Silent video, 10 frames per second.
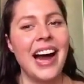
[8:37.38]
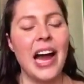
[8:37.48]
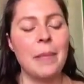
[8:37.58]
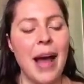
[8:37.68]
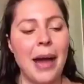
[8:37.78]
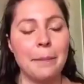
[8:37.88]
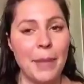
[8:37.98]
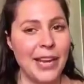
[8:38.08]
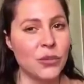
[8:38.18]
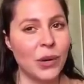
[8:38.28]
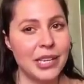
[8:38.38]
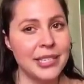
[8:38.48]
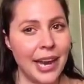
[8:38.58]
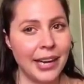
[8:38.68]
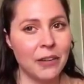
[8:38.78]
I'm at May
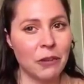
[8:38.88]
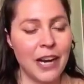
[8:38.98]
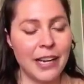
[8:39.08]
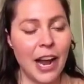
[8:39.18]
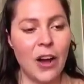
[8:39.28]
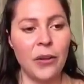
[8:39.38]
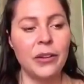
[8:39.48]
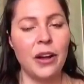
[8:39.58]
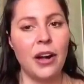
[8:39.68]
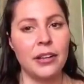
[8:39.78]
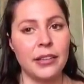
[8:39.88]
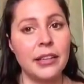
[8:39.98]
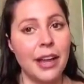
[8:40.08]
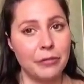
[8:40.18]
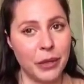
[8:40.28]
22nd right now on the
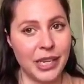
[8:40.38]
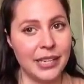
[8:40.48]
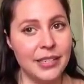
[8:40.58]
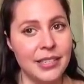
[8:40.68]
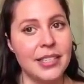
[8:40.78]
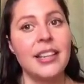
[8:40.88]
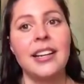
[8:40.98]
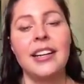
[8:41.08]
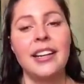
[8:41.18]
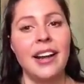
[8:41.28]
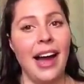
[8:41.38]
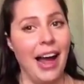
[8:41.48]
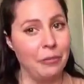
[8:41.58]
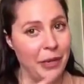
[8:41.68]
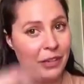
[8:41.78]
love readings. I
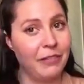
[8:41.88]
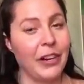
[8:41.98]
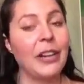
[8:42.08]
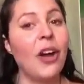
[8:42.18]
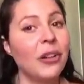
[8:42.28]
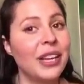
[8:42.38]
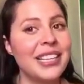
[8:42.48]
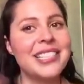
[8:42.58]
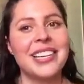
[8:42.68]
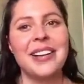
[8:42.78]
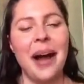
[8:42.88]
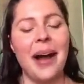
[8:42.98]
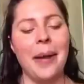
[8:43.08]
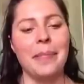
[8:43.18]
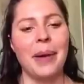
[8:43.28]
have a very long list,
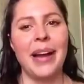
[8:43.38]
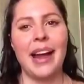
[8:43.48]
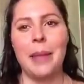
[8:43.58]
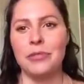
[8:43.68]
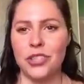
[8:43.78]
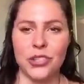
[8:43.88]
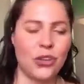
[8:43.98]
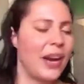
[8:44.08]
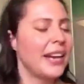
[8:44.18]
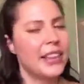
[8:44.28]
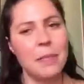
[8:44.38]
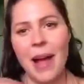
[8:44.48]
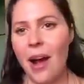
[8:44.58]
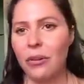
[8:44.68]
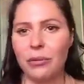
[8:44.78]
but I'm just cranking them
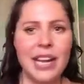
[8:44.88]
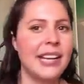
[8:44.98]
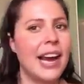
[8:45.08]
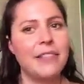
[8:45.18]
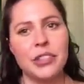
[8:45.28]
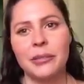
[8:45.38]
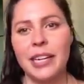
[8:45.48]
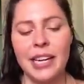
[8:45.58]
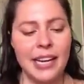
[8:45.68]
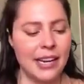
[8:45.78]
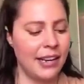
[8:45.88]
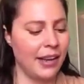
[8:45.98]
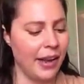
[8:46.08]
out, reading after reading.